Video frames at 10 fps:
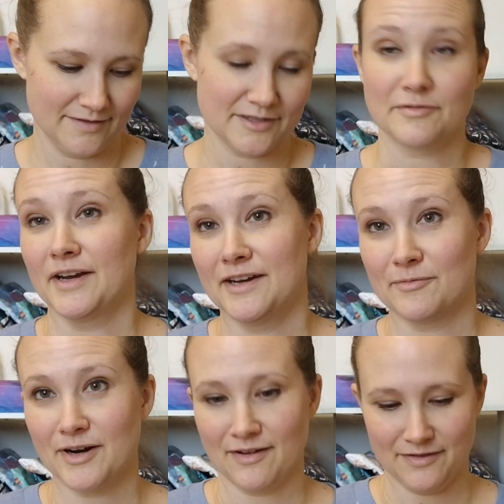So I need
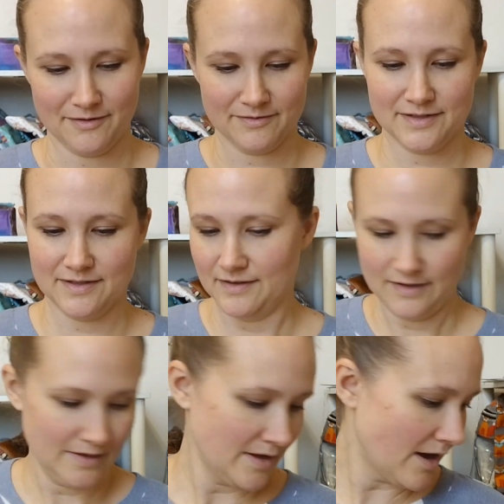to work on those.
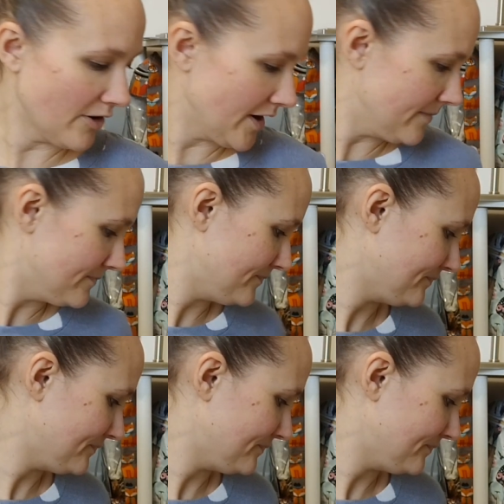Okay.